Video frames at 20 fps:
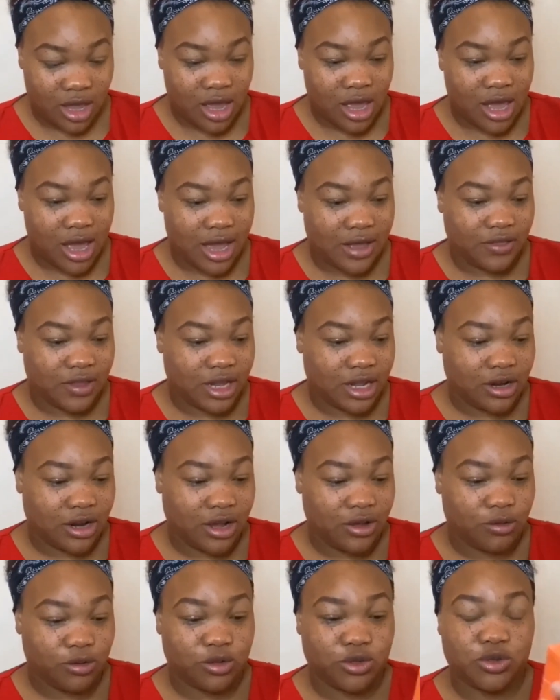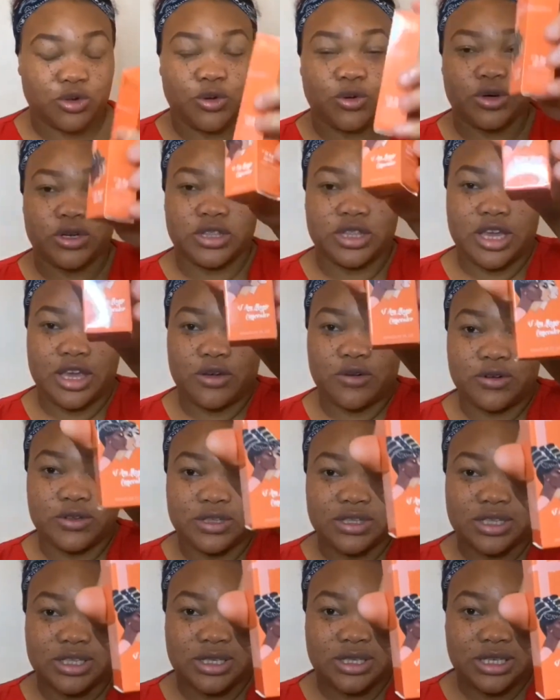and then I also got their
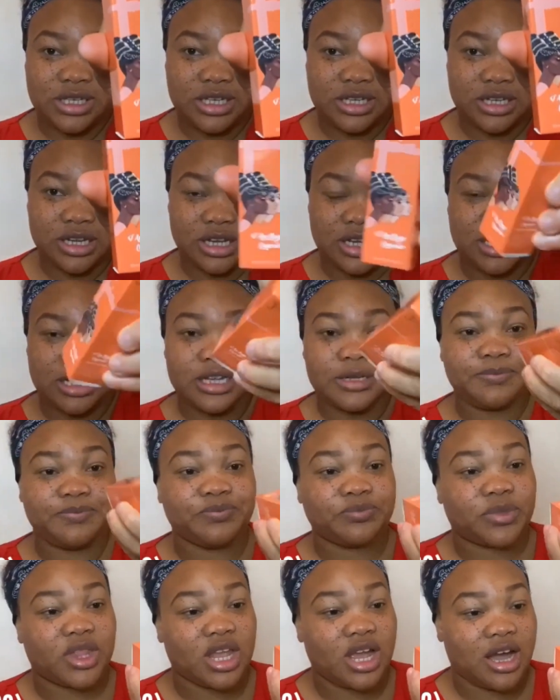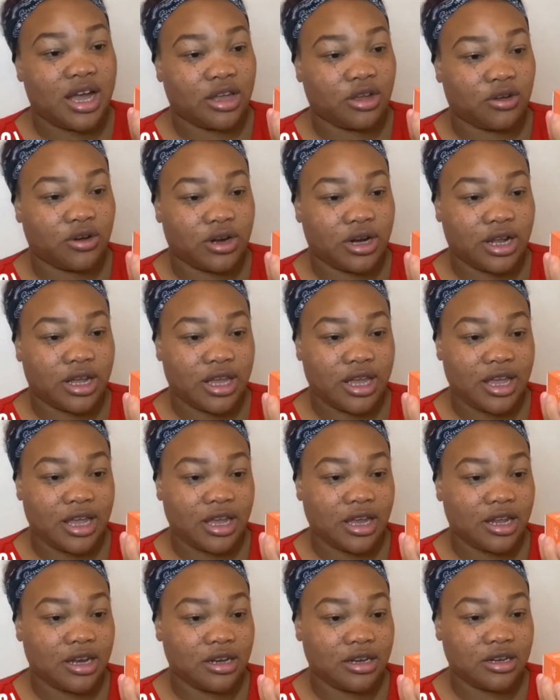concealer. I got it
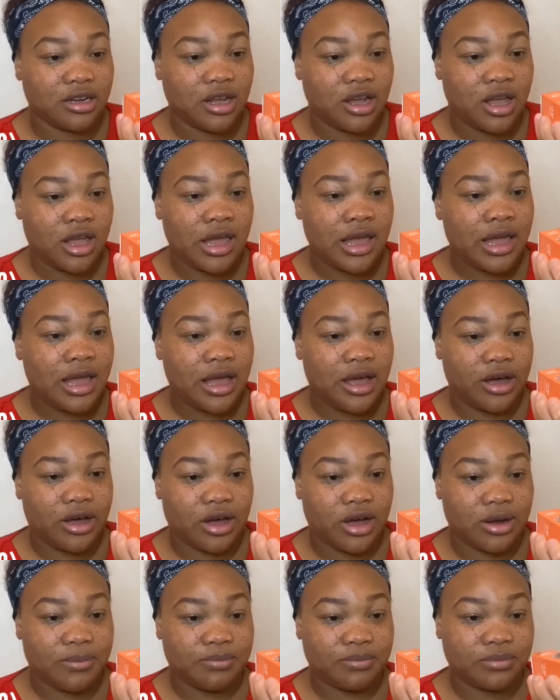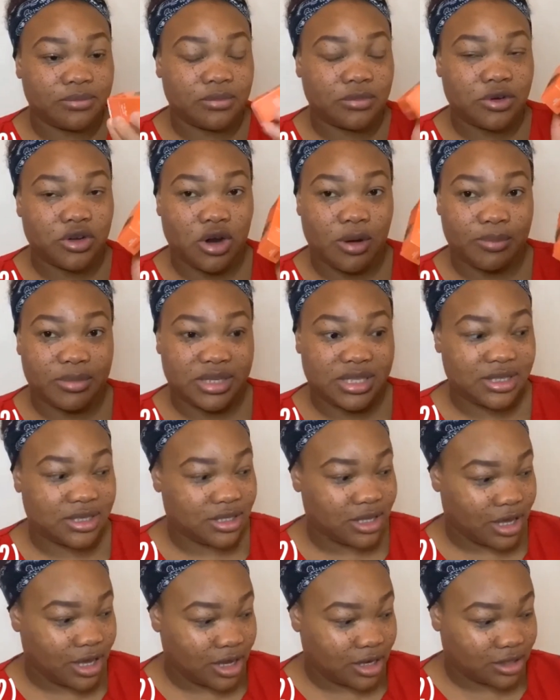in number
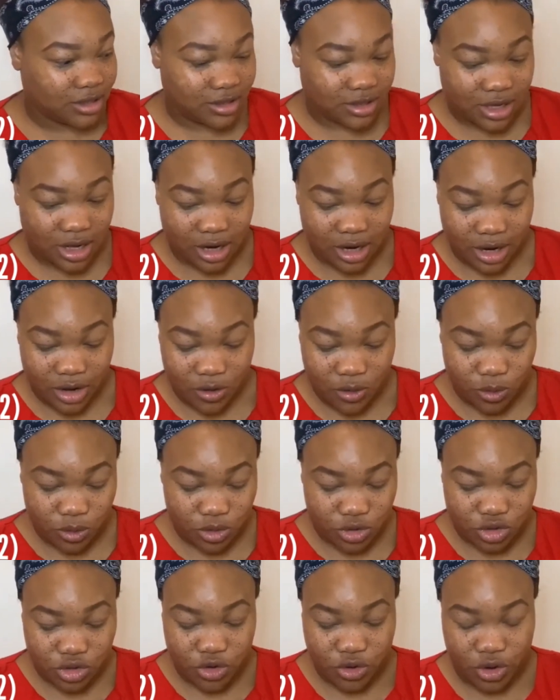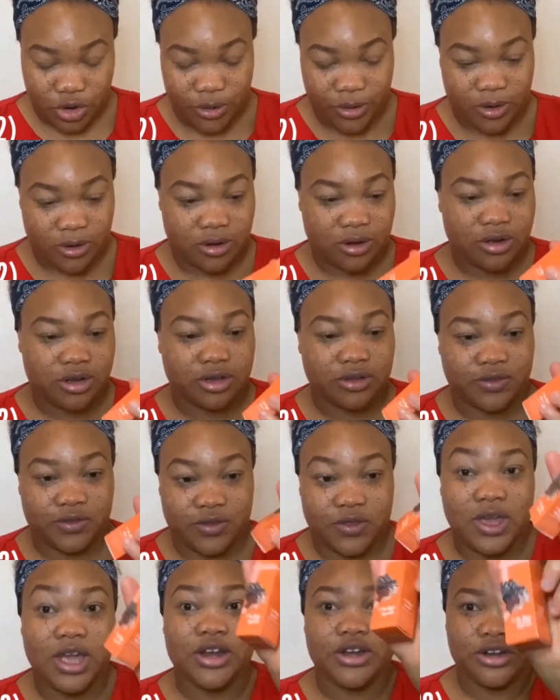6, and I also got
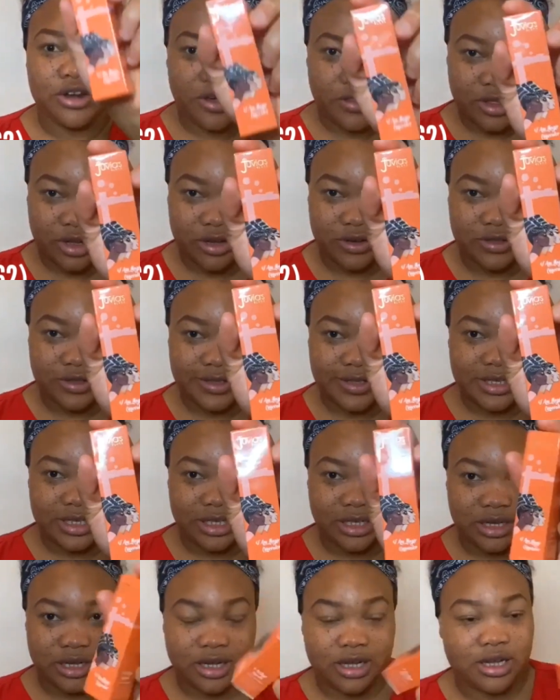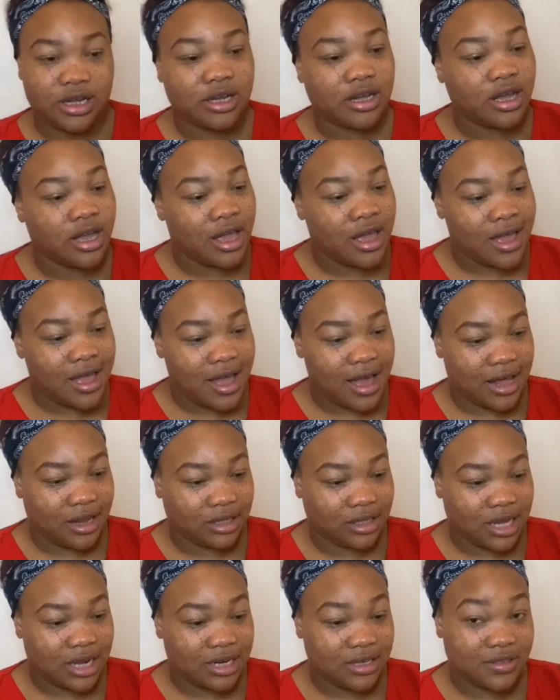another concealer, and
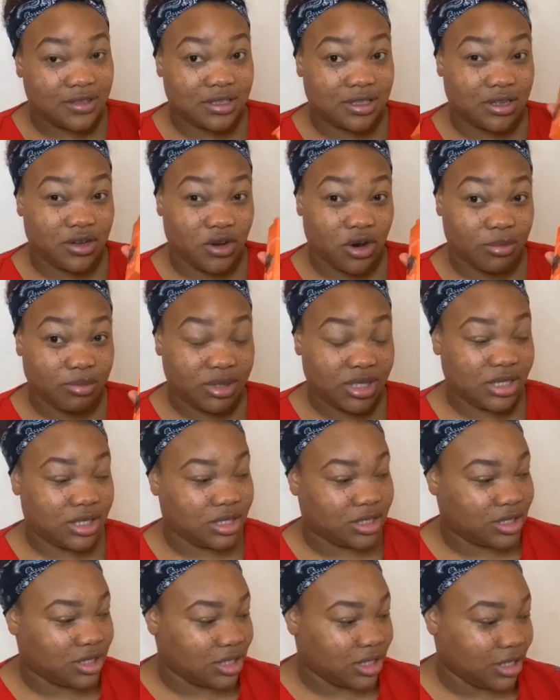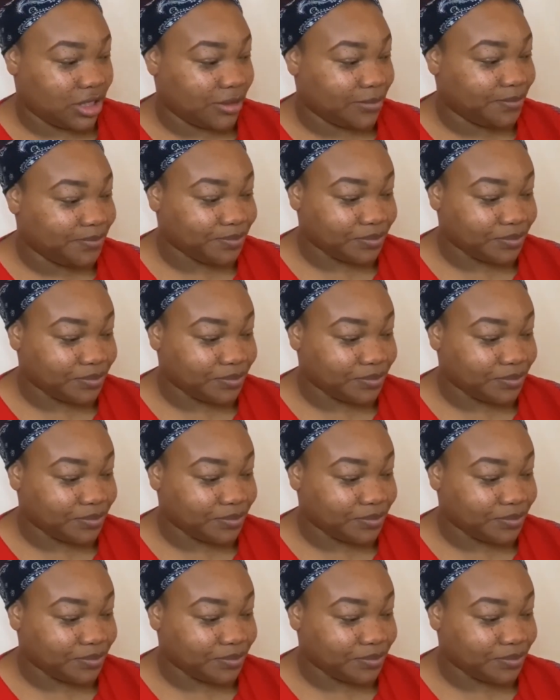that is number 16.